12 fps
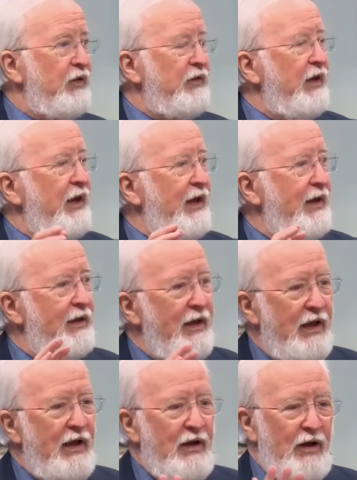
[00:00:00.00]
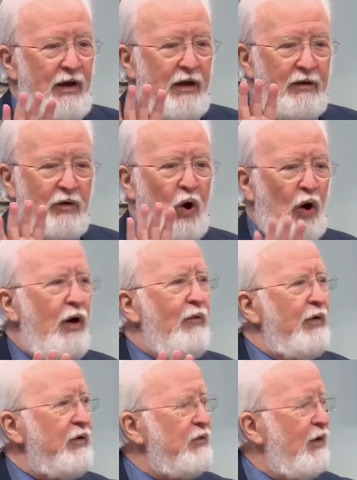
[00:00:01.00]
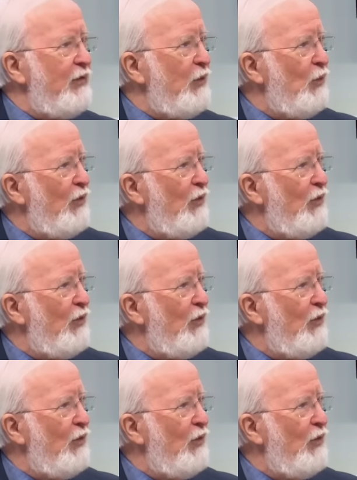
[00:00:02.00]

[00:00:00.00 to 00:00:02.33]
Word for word: and they had uh, carvings on the,